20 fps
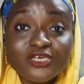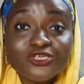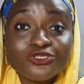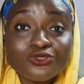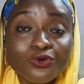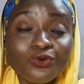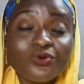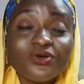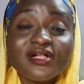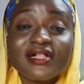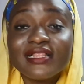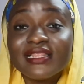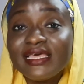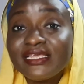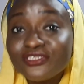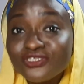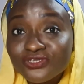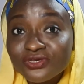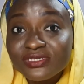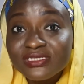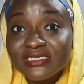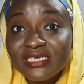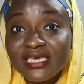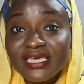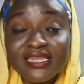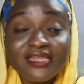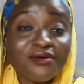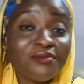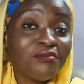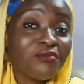So cleanse your
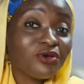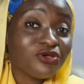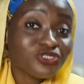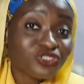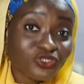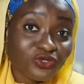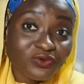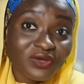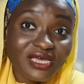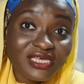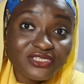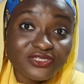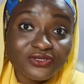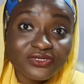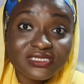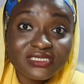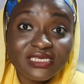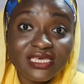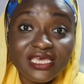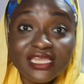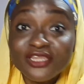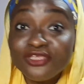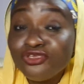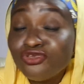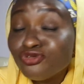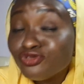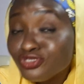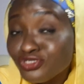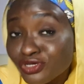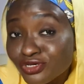skin, moisturize your skin,
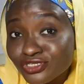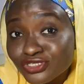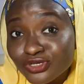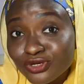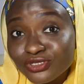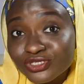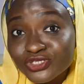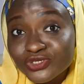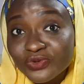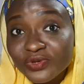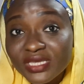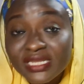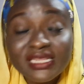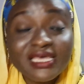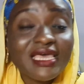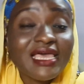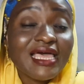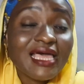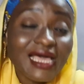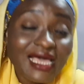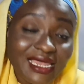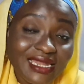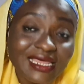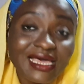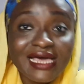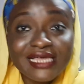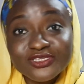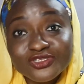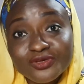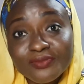use your sunscreen, and
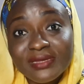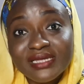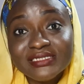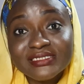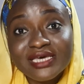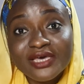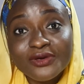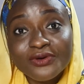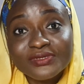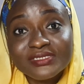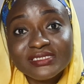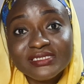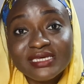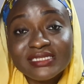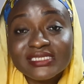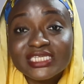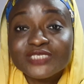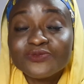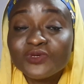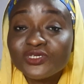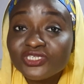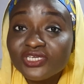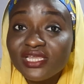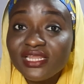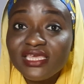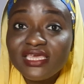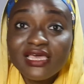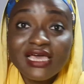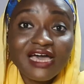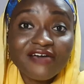add some antioxidants,
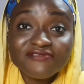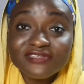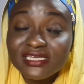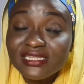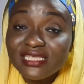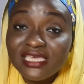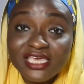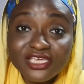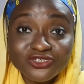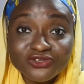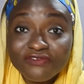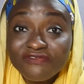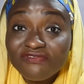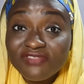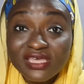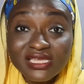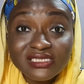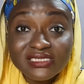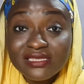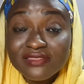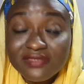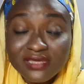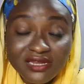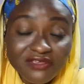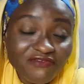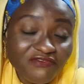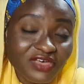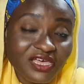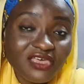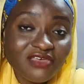especially after the age of 30,
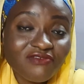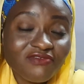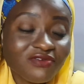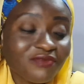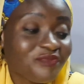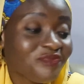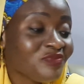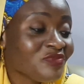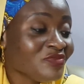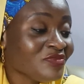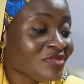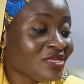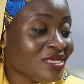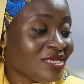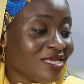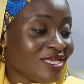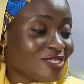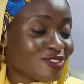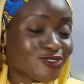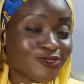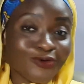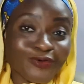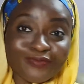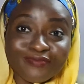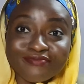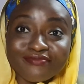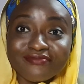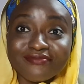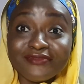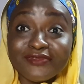35.
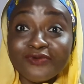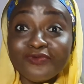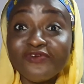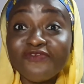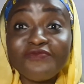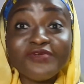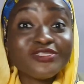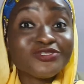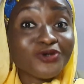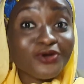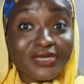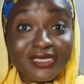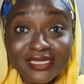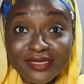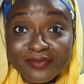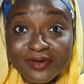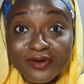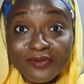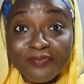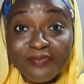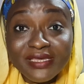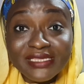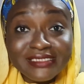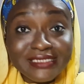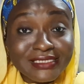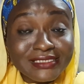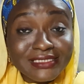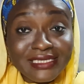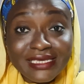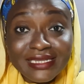So we've been talking about
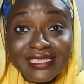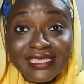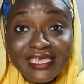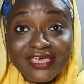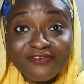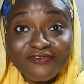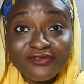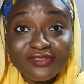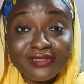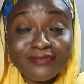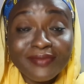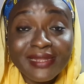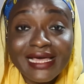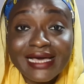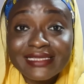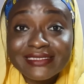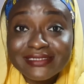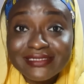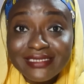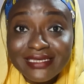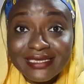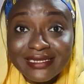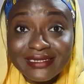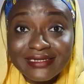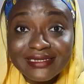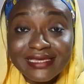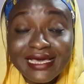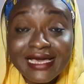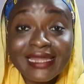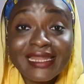basic skincare for the black skin,
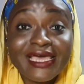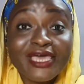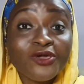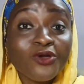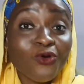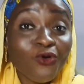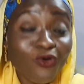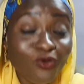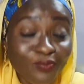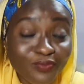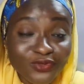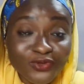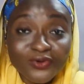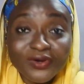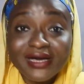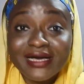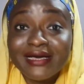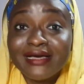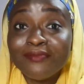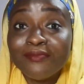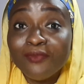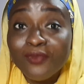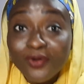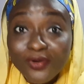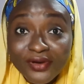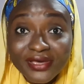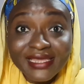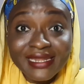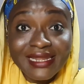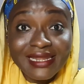and I hope you are
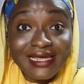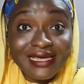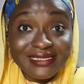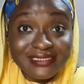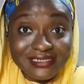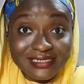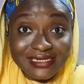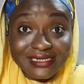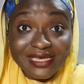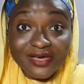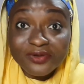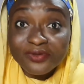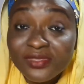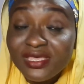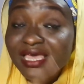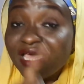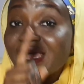more enlightened now.